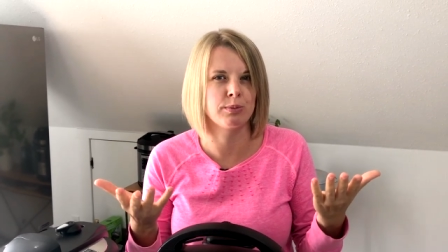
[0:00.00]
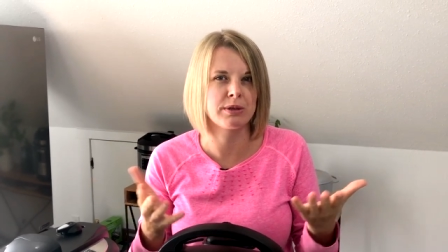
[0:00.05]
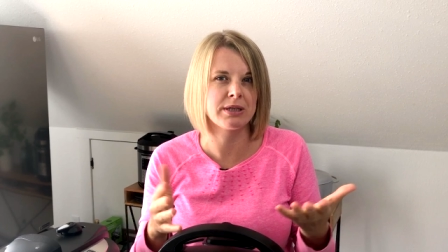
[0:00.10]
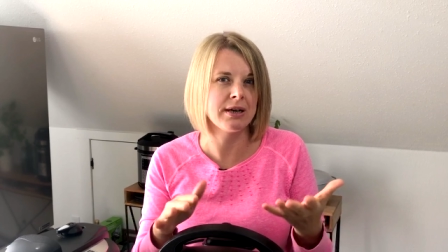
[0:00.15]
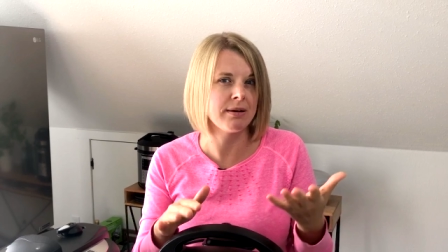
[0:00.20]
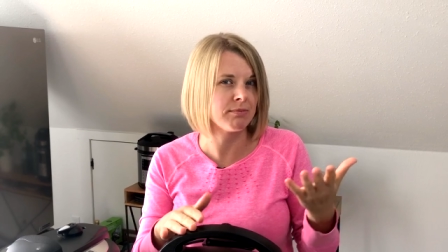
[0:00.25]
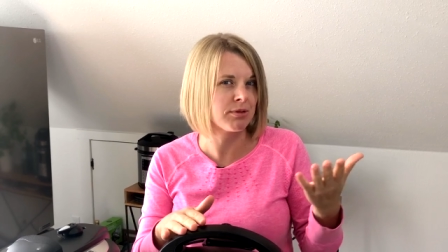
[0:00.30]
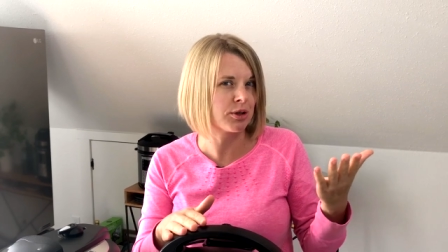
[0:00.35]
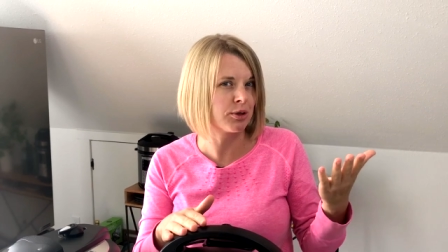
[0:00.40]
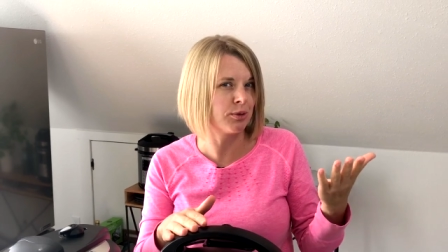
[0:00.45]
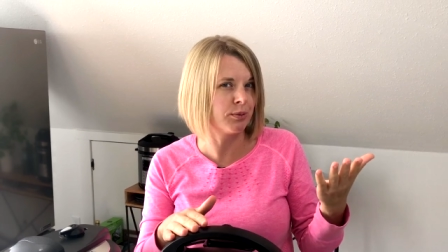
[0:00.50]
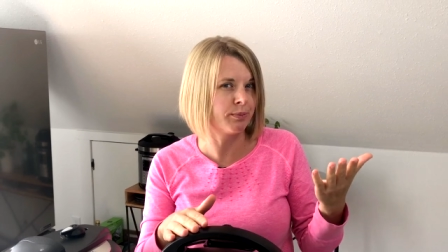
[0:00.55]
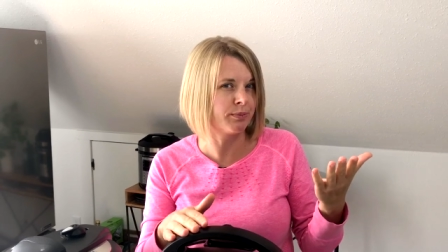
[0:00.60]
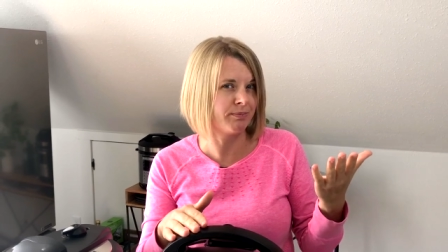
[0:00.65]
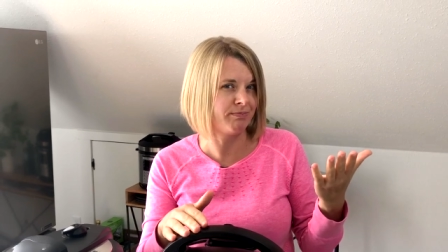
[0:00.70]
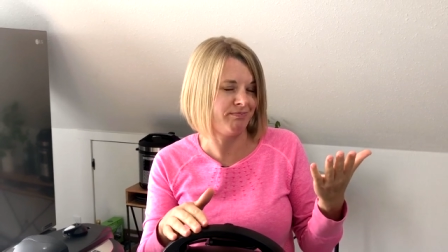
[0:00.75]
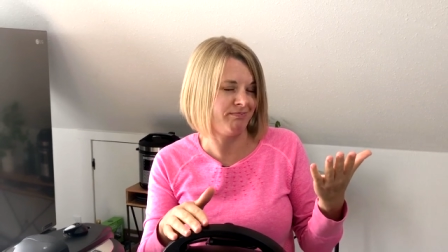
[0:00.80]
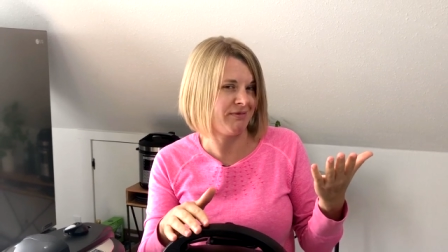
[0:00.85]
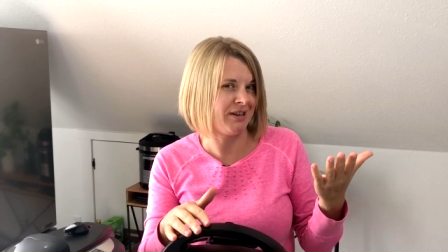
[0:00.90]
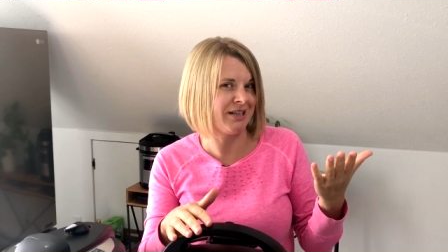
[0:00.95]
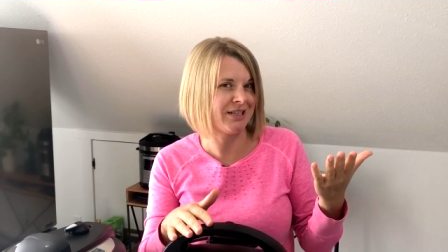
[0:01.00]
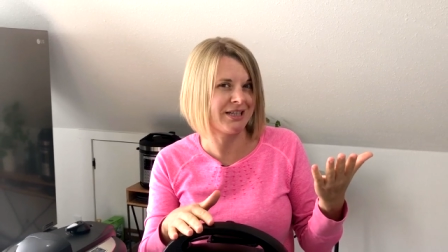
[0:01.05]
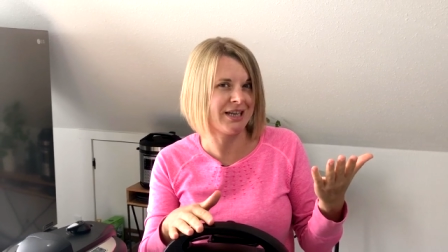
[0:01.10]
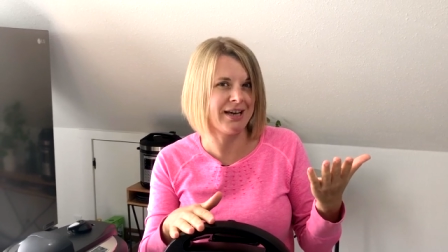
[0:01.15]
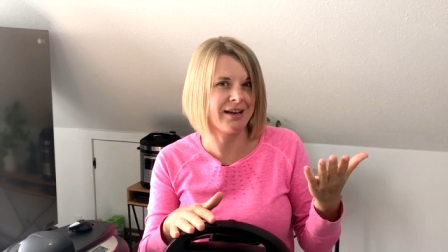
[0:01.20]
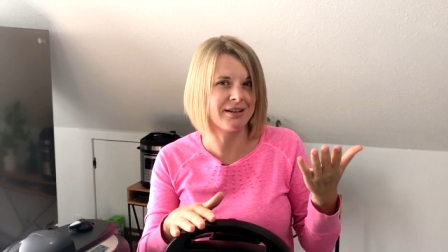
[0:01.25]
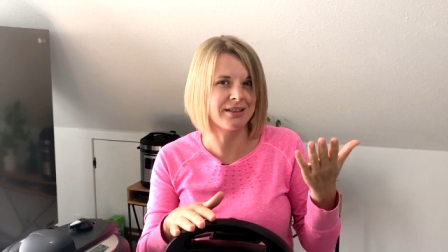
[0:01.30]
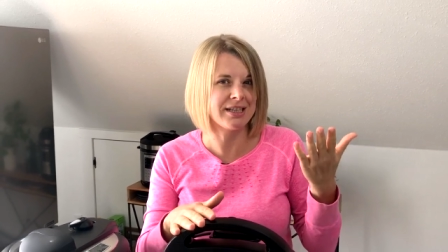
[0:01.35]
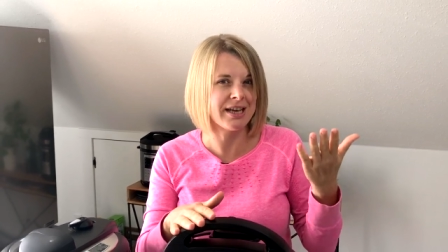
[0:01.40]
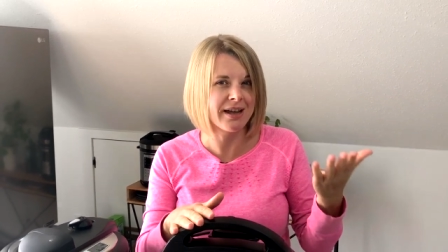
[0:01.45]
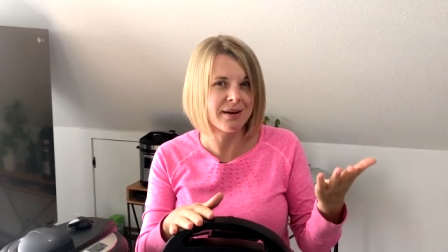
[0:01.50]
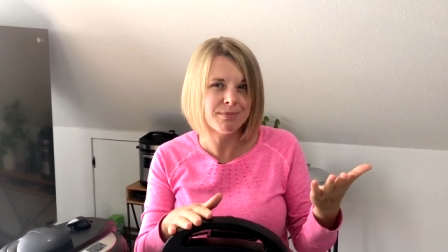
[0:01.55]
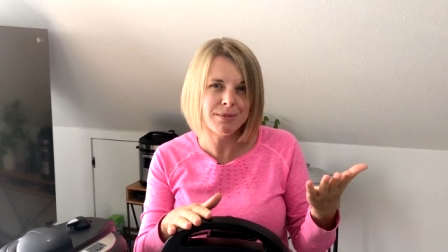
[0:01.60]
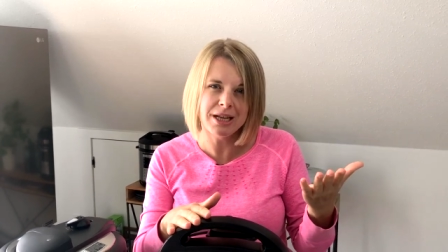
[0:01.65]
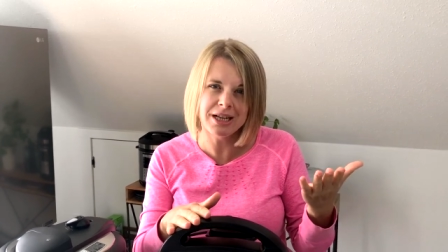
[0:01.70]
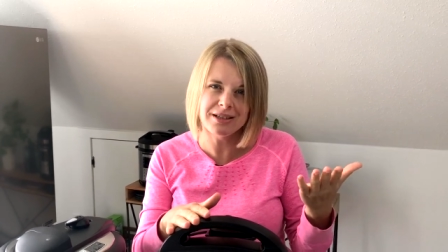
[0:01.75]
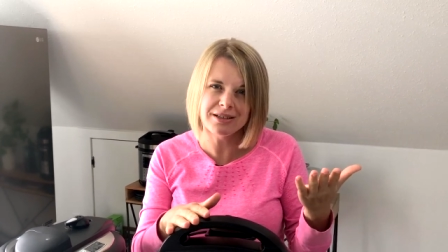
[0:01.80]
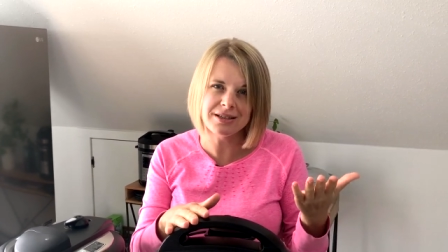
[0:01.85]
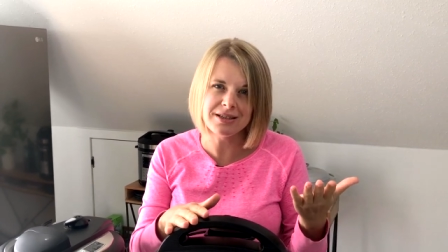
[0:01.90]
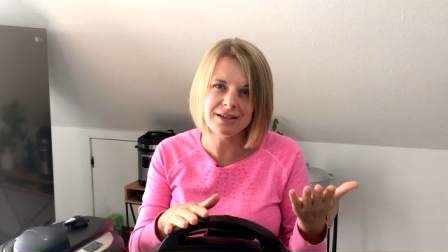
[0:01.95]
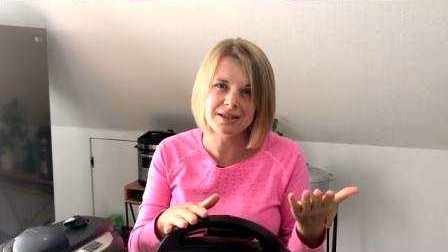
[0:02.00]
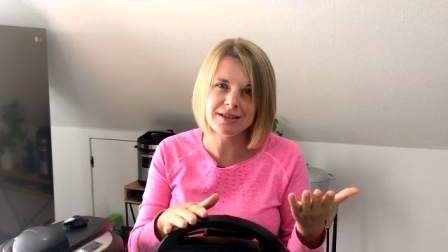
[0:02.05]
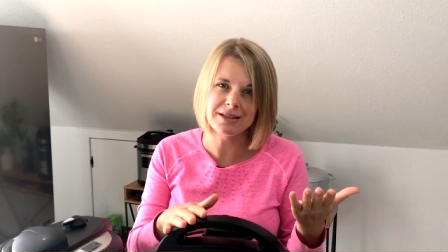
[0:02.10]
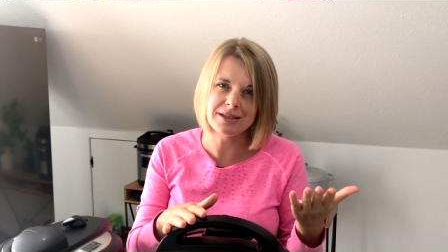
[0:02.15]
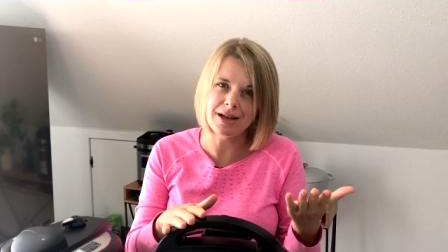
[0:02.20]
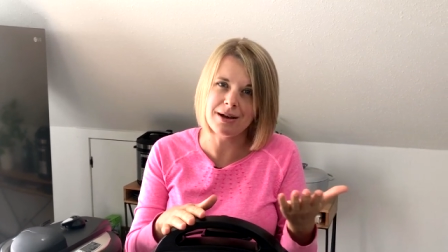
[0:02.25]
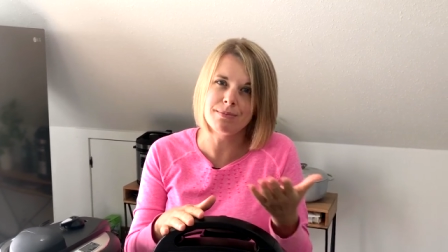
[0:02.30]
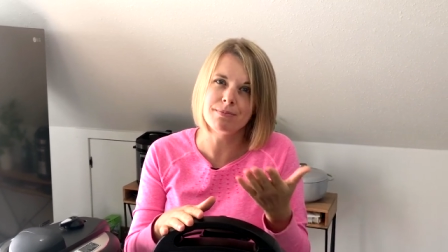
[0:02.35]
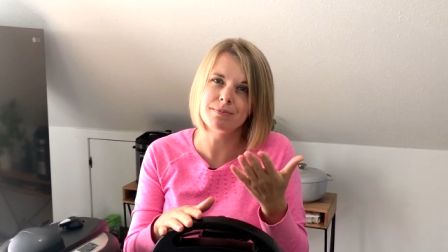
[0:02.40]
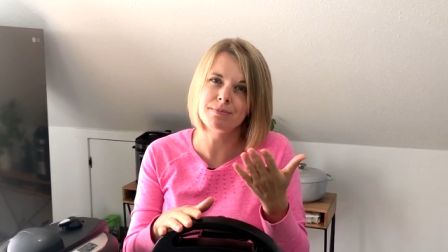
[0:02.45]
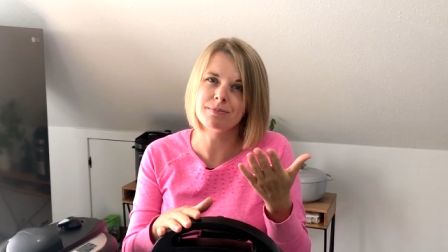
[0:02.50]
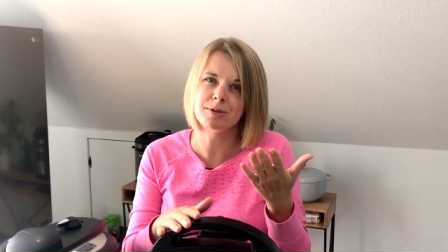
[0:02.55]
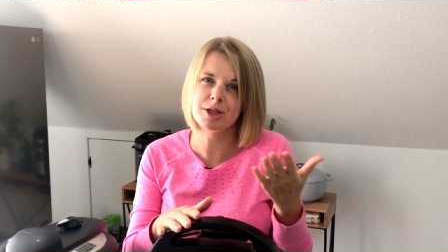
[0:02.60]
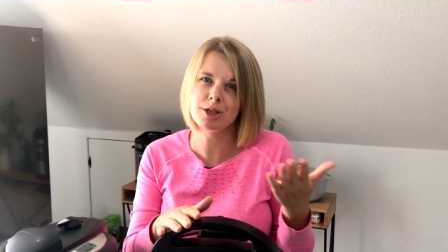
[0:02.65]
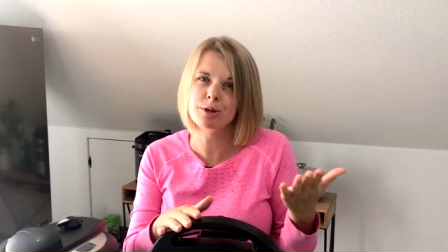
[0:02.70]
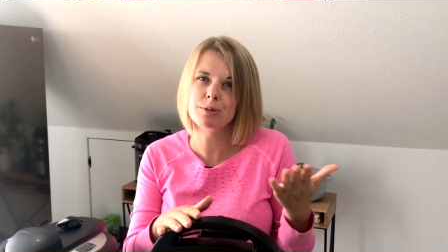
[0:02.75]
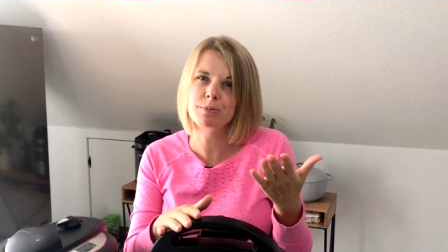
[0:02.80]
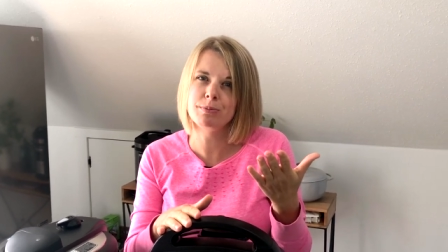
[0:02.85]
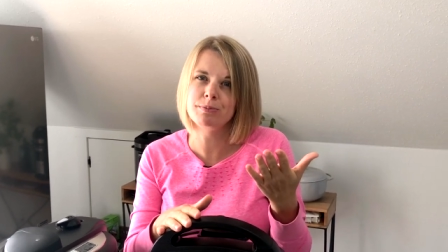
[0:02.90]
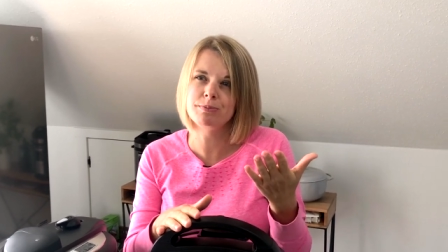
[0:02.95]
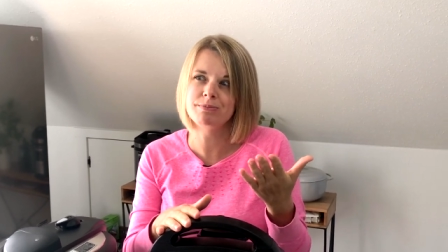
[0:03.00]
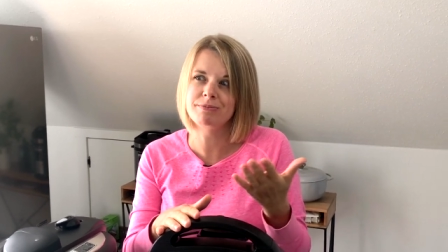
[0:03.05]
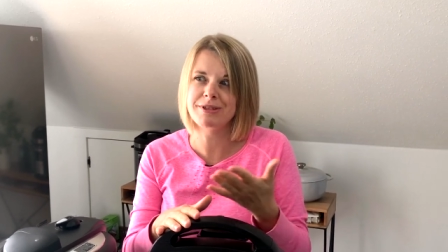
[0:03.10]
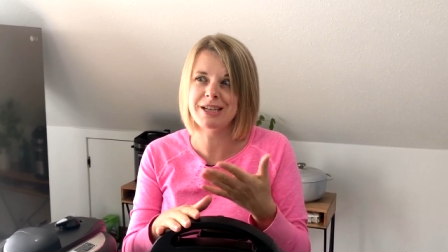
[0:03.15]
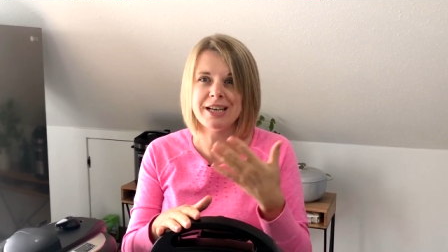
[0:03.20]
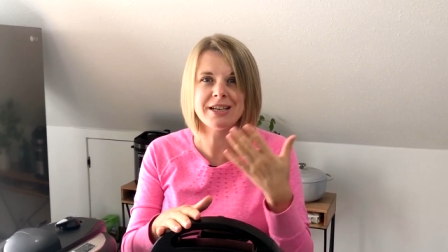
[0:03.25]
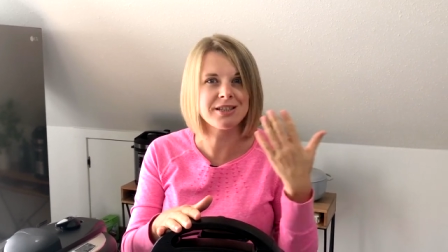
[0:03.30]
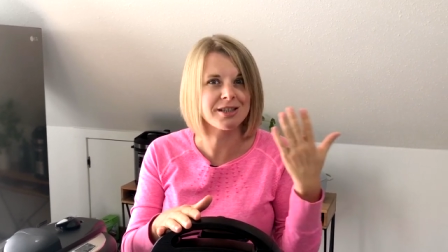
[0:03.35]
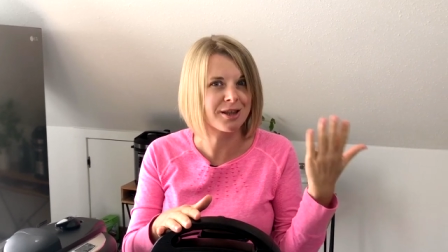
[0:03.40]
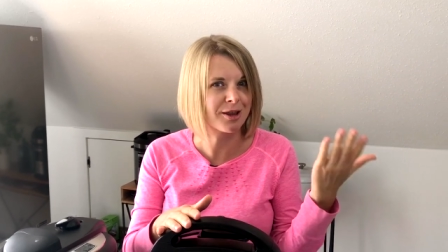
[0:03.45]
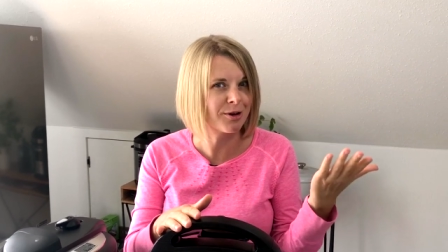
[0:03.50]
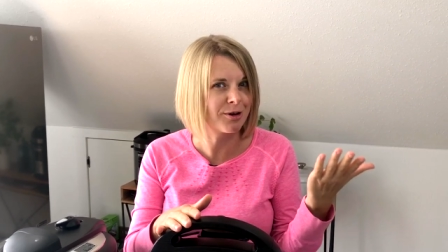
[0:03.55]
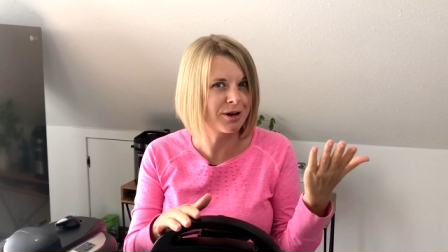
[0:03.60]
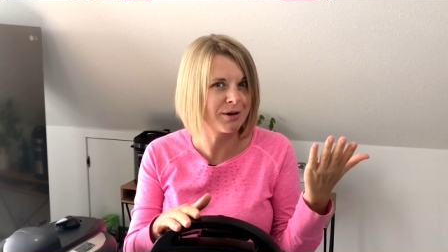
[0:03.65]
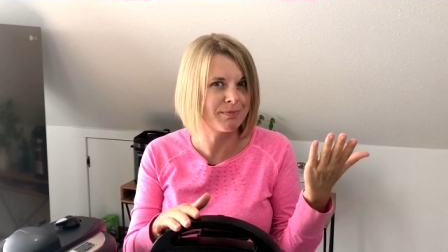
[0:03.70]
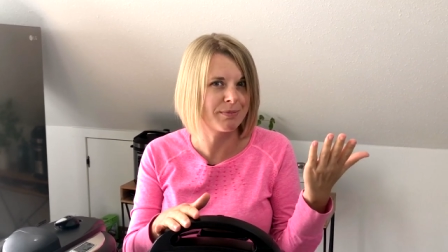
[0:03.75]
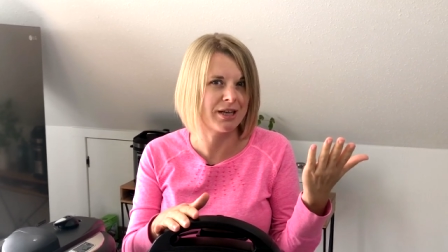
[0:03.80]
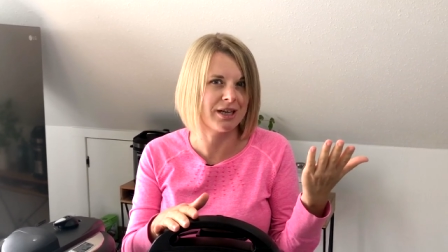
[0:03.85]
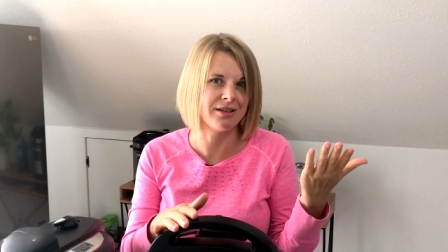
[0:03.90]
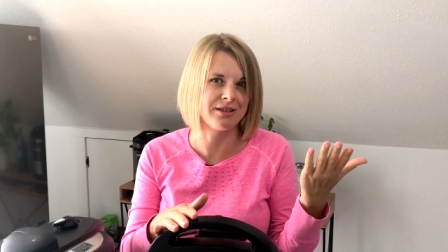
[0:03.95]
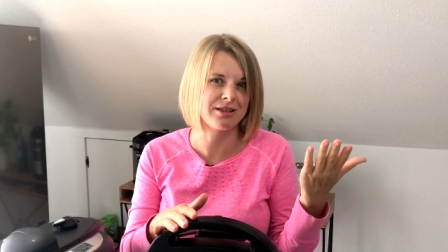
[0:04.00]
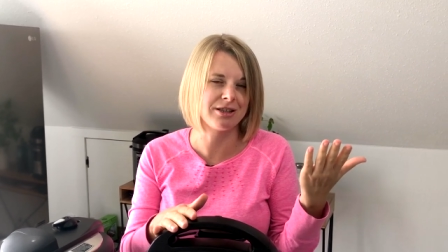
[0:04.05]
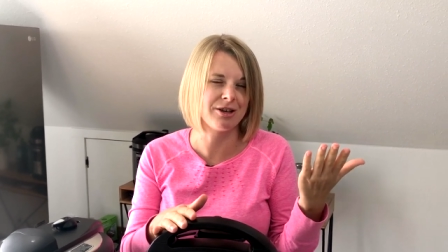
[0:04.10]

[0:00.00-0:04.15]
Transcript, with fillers: Some soup can take 10 minutes and some soup takes 30 minutes.